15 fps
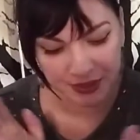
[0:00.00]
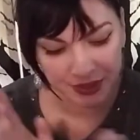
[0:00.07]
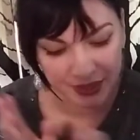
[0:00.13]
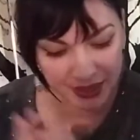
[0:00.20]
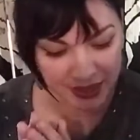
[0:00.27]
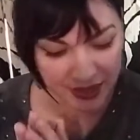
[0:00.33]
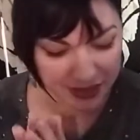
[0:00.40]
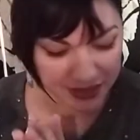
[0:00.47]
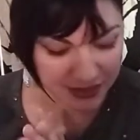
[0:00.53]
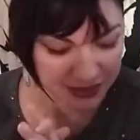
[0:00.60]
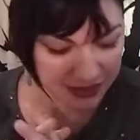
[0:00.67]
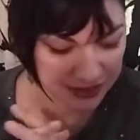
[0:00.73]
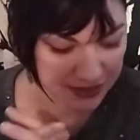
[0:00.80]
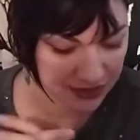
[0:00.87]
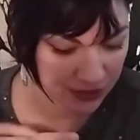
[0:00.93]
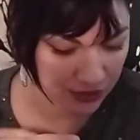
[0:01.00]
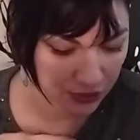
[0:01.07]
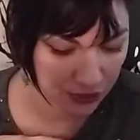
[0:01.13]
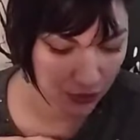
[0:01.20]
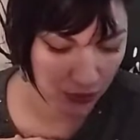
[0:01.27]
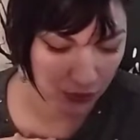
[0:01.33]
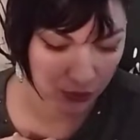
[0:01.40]
And, you
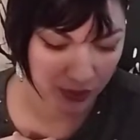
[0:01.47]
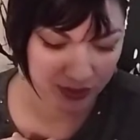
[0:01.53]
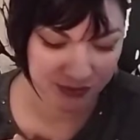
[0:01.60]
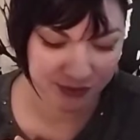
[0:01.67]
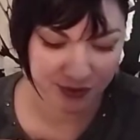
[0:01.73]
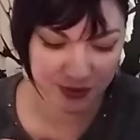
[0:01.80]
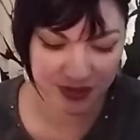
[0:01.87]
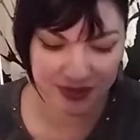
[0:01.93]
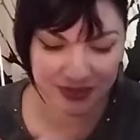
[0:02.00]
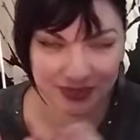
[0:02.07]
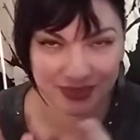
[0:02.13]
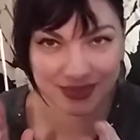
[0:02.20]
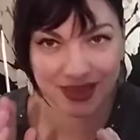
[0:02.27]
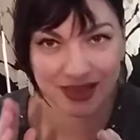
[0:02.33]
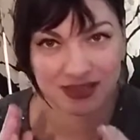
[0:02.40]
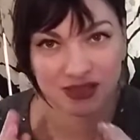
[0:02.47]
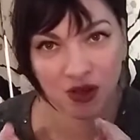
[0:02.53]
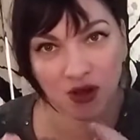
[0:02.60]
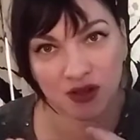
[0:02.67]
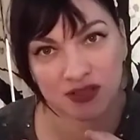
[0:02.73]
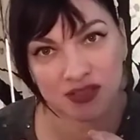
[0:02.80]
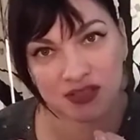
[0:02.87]
know, I feel like that's
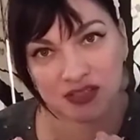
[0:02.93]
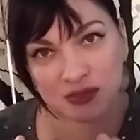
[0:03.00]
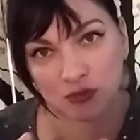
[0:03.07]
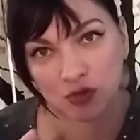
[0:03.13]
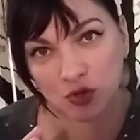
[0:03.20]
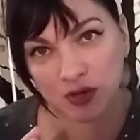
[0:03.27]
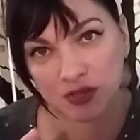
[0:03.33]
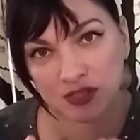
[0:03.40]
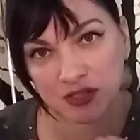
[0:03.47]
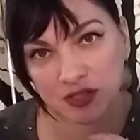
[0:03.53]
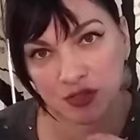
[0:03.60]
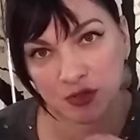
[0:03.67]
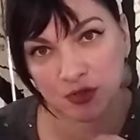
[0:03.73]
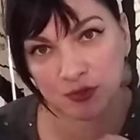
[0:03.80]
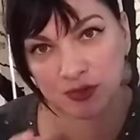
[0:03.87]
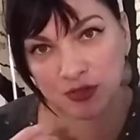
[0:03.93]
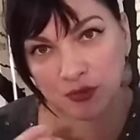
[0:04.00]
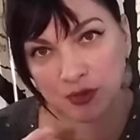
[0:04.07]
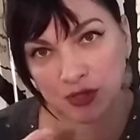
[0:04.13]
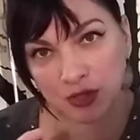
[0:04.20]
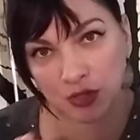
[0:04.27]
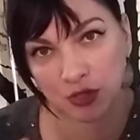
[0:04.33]
causing some trust issues
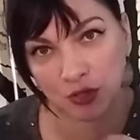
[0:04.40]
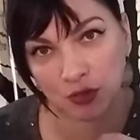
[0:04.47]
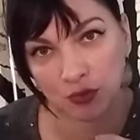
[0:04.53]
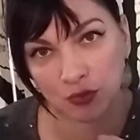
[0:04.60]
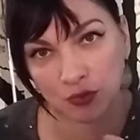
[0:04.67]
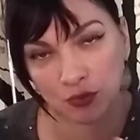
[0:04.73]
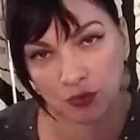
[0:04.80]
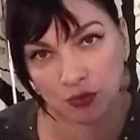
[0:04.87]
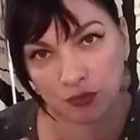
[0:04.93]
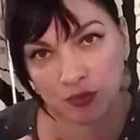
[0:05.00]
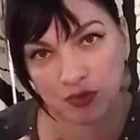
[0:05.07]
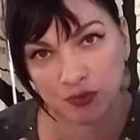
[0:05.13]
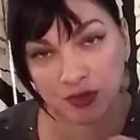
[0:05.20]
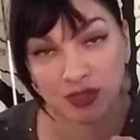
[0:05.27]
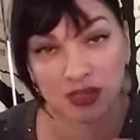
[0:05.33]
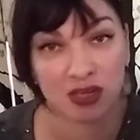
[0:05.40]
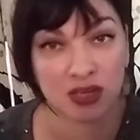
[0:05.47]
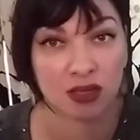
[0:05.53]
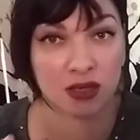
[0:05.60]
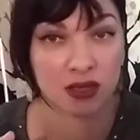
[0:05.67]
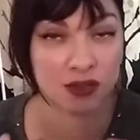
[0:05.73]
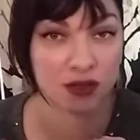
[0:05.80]
between the
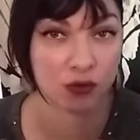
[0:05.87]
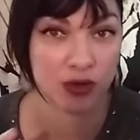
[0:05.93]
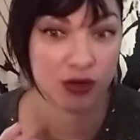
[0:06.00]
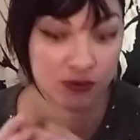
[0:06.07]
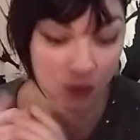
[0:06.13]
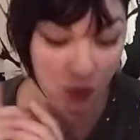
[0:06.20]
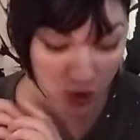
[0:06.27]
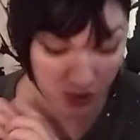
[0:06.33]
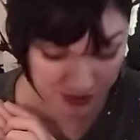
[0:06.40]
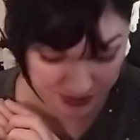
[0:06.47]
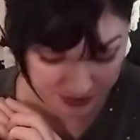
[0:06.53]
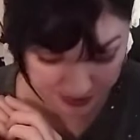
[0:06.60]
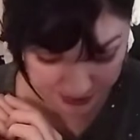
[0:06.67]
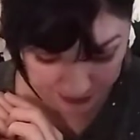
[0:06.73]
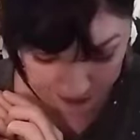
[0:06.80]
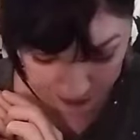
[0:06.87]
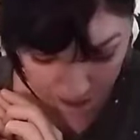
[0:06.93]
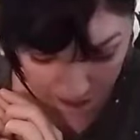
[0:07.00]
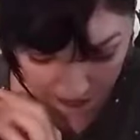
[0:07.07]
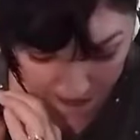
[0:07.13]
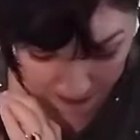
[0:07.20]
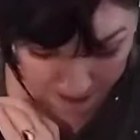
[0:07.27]
King and the Queen of Wands,
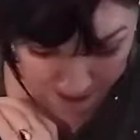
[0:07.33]
okay?